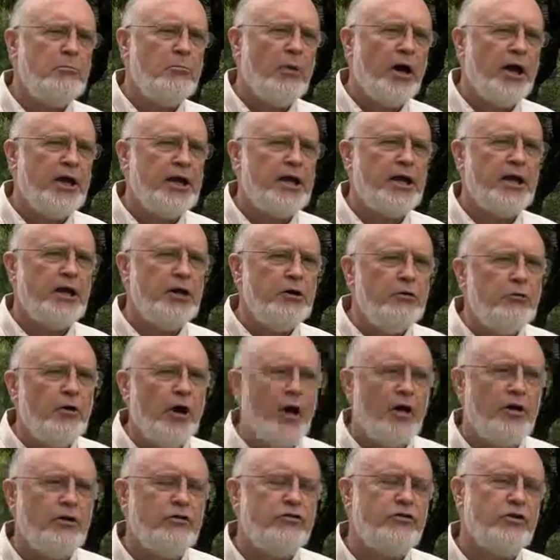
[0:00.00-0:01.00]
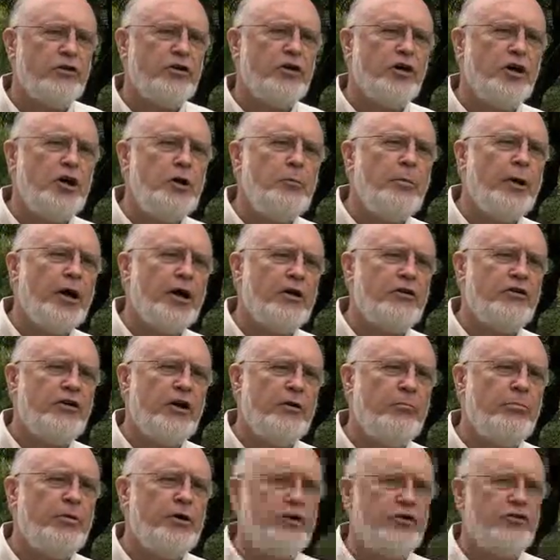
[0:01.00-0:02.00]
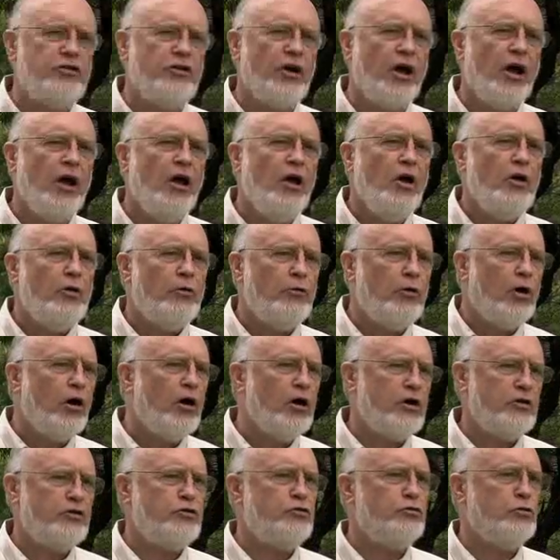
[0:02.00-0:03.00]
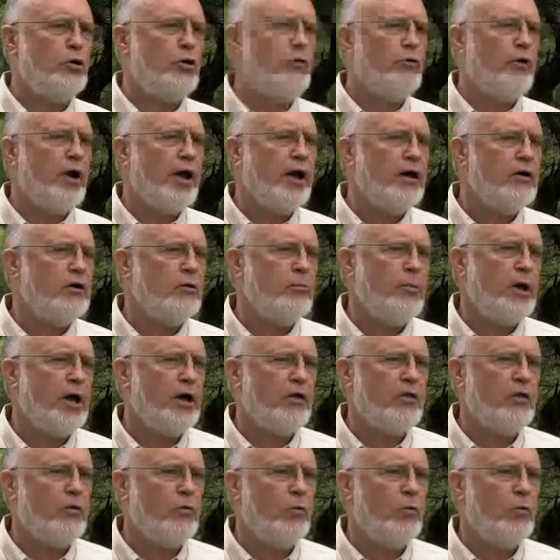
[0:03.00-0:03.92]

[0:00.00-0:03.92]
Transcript: make inroads and keep our temperature rise to around about the